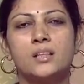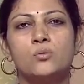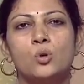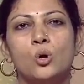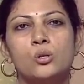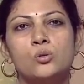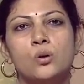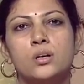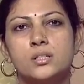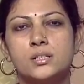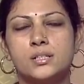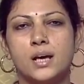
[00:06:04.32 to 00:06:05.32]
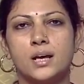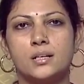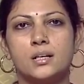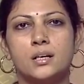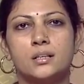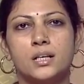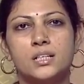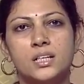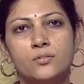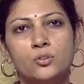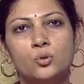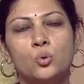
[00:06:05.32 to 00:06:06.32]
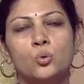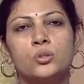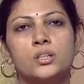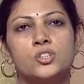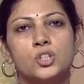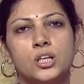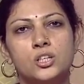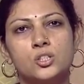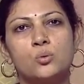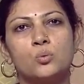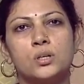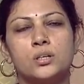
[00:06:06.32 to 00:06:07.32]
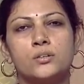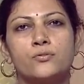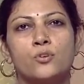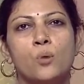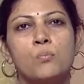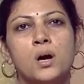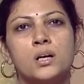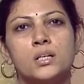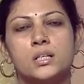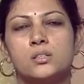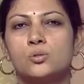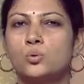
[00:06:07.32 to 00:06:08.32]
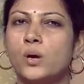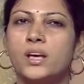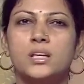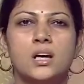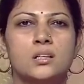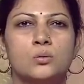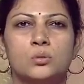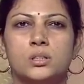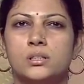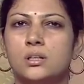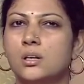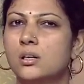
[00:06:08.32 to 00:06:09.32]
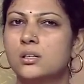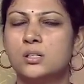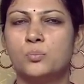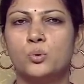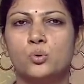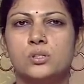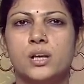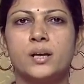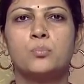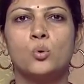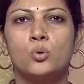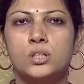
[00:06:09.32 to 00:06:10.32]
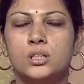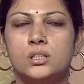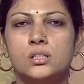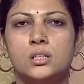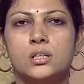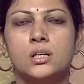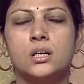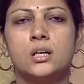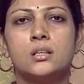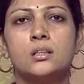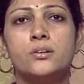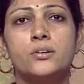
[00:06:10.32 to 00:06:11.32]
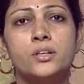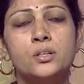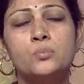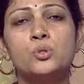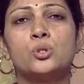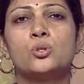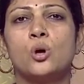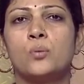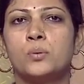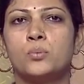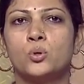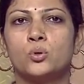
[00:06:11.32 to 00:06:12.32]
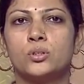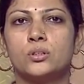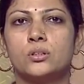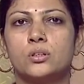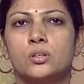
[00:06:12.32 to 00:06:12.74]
and they will also understand that even though they change the word from monkeys to any other word, suppose like ponies, the rhythm should not be broken.